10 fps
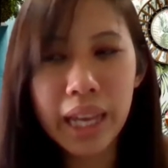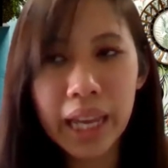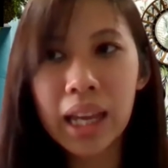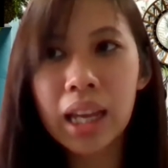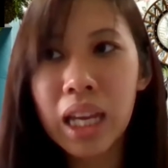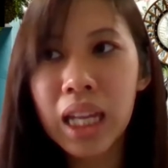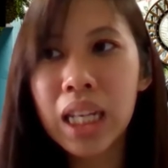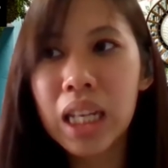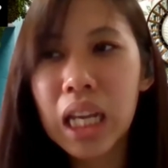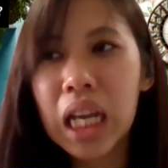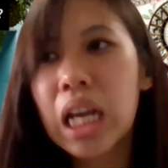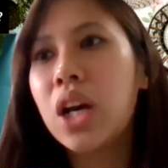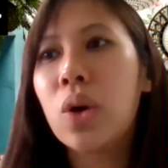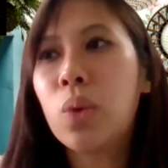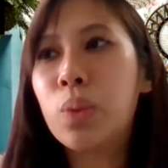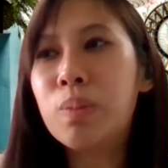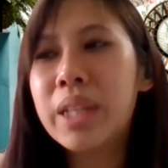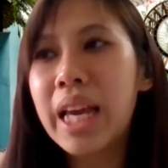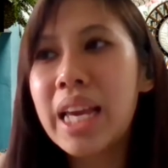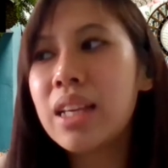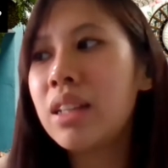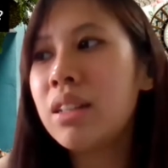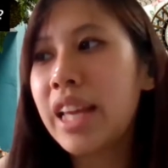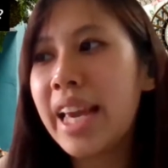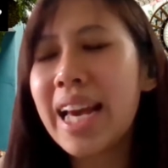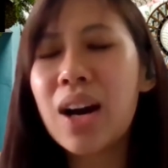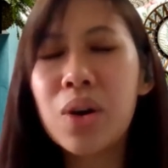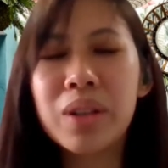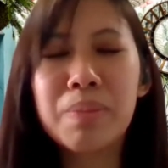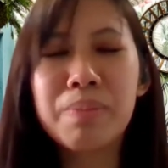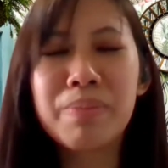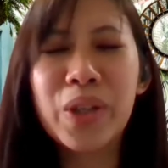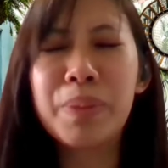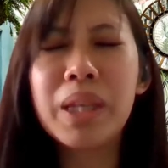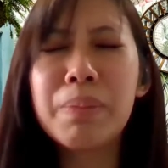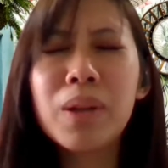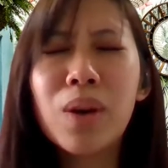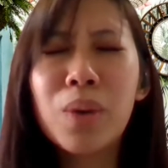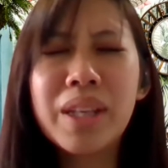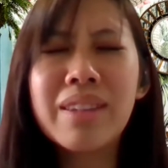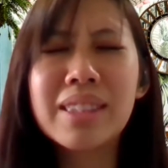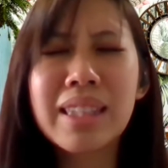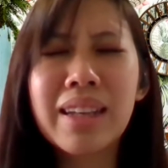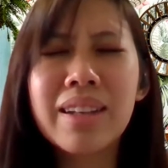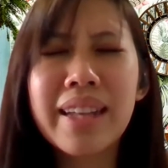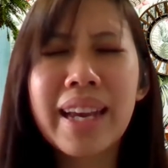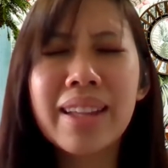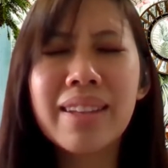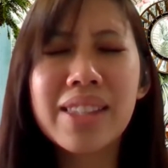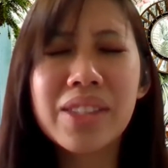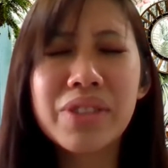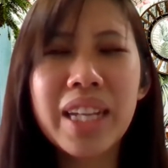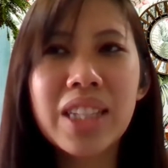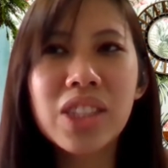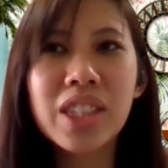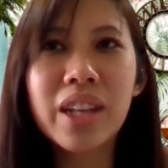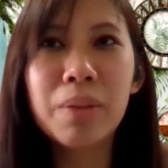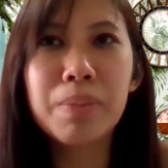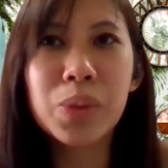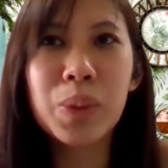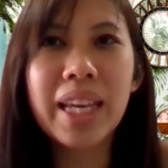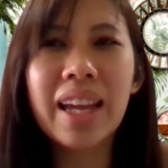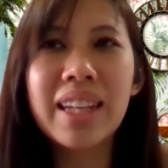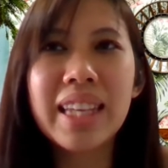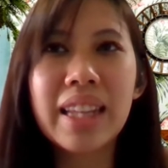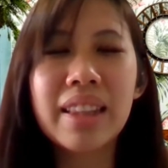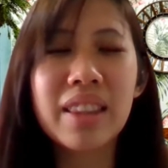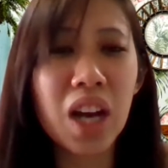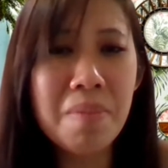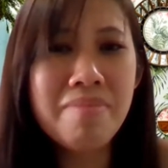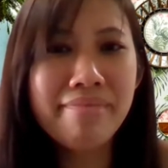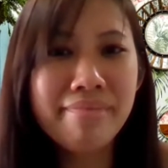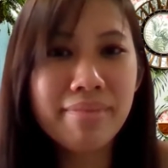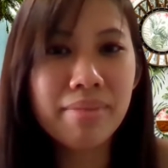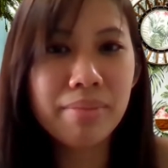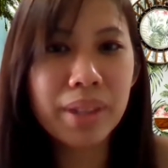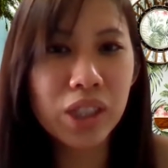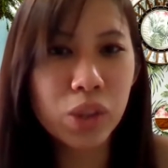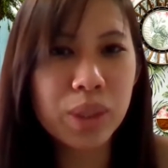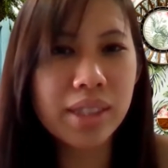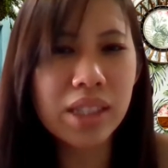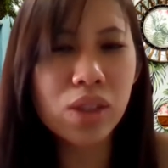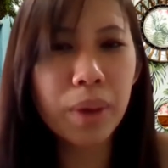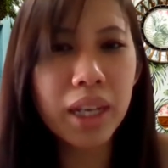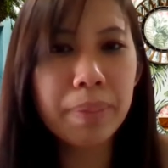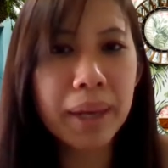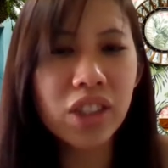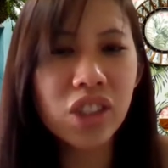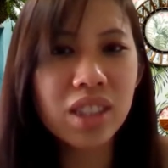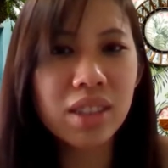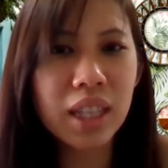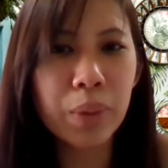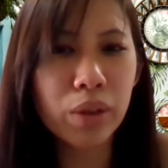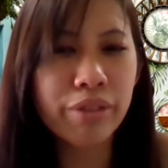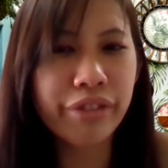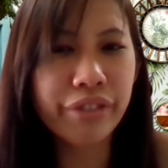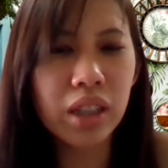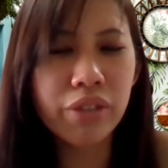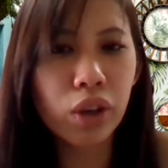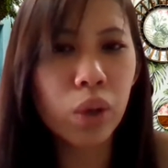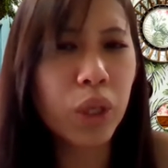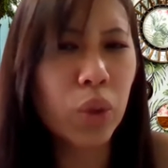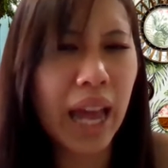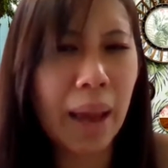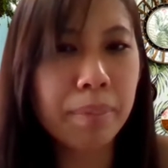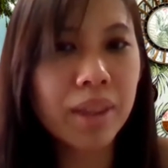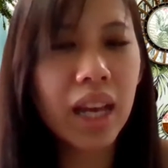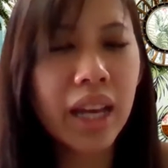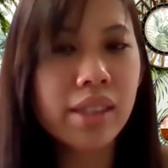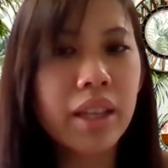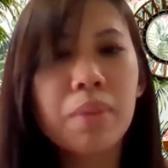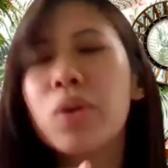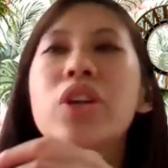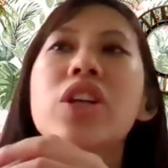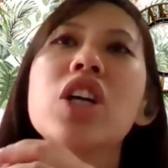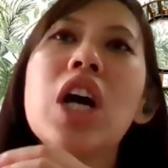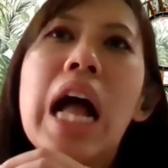And day in, day out, people always think that as a radiation therapist, we kind of get numb because we see so many patients and we don't feel for them, we don't empathize anymore.